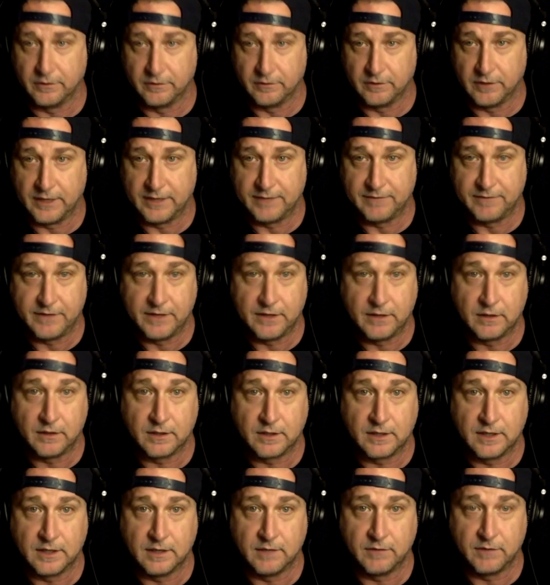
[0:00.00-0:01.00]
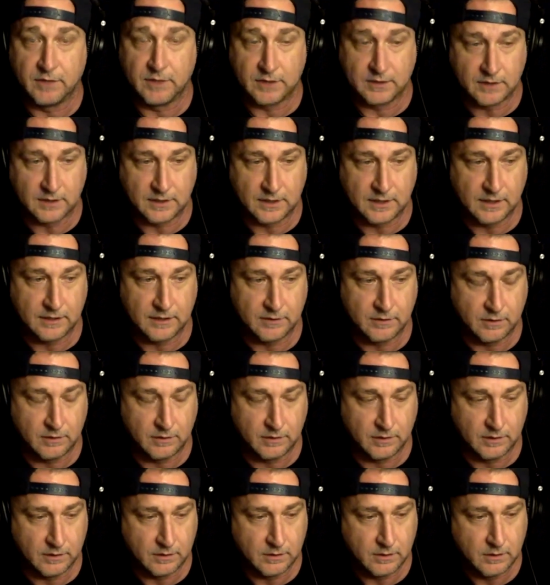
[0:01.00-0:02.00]
life out and get everything together.
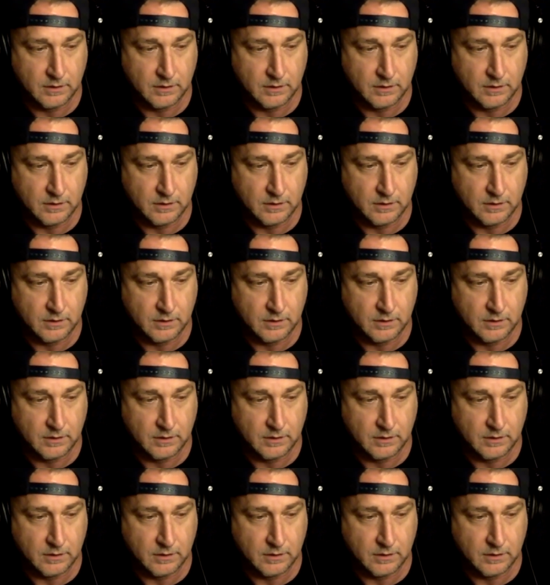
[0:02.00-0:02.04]
And